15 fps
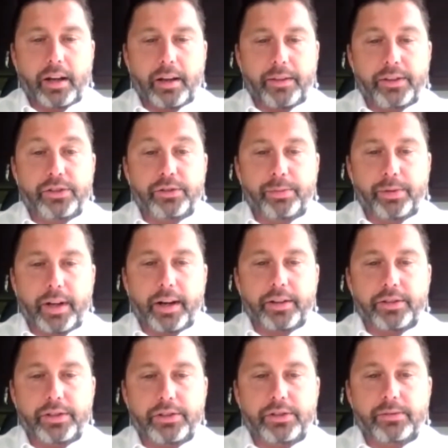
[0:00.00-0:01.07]
these
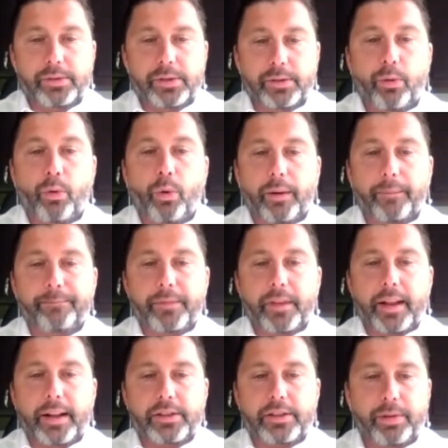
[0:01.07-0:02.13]
suppliers need some support.
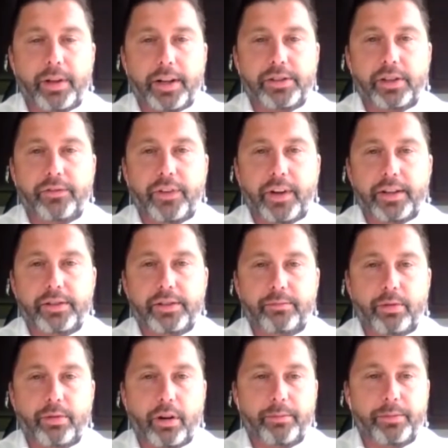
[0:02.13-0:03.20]
That supply chain financing
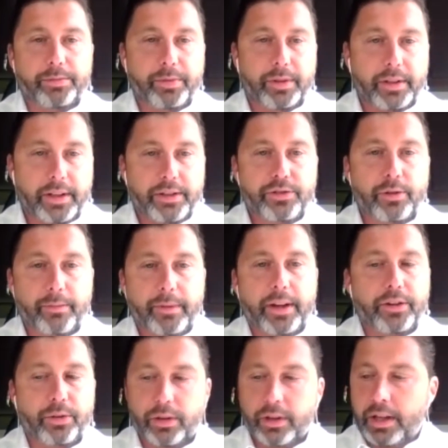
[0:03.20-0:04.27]
program has been
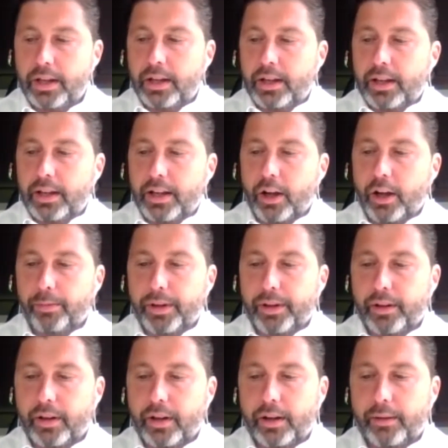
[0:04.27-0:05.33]
instrumental in
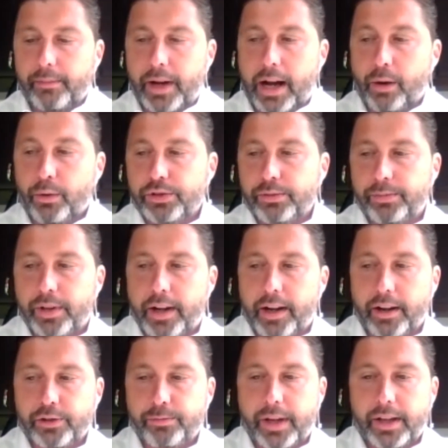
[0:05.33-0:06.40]
helping our
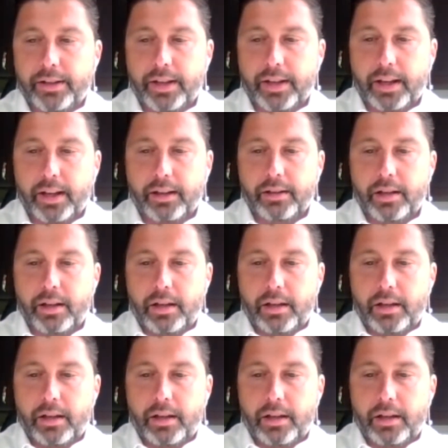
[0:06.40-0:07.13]
suppliers maintain